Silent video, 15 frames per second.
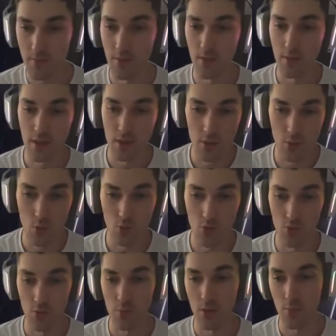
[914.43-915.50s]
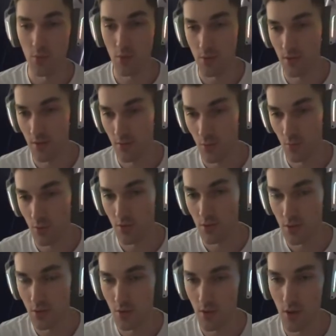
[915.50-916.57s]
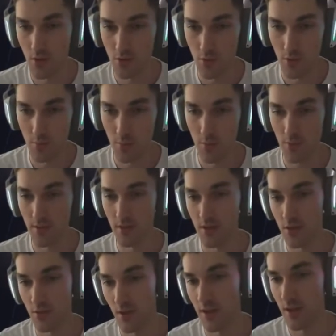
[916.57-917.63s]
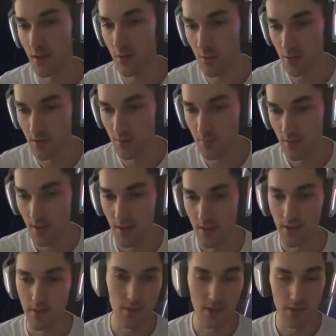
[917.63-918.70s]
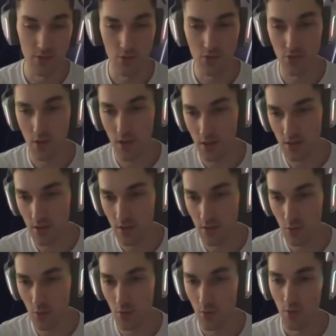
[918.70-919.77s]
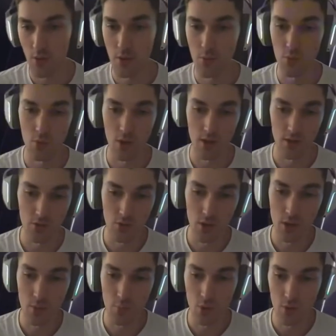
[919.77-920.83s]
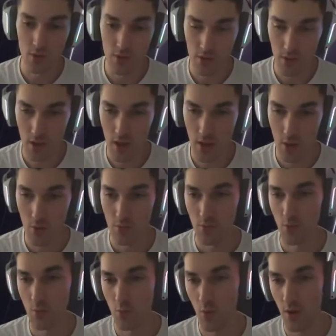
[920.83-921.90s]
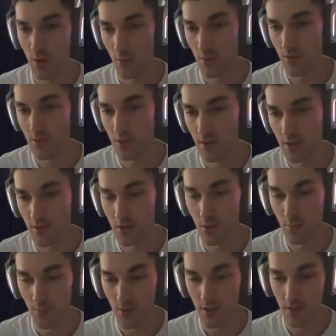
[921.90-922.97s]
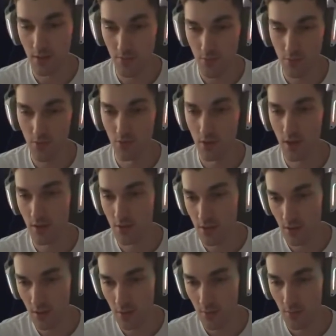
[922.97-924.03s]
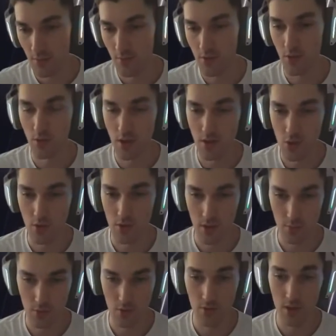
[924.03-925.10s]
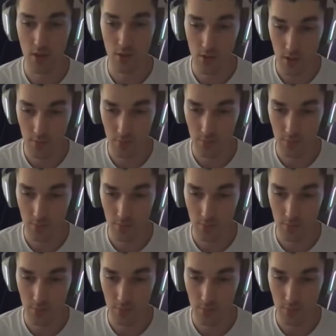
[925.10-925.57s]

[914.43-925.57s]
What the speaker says: And also remember, if you want to learn how to implement such trading algorithms, test your strategies, or write trading bots, I offer one-on-one training completely from scratch. You can contact me on Telegram.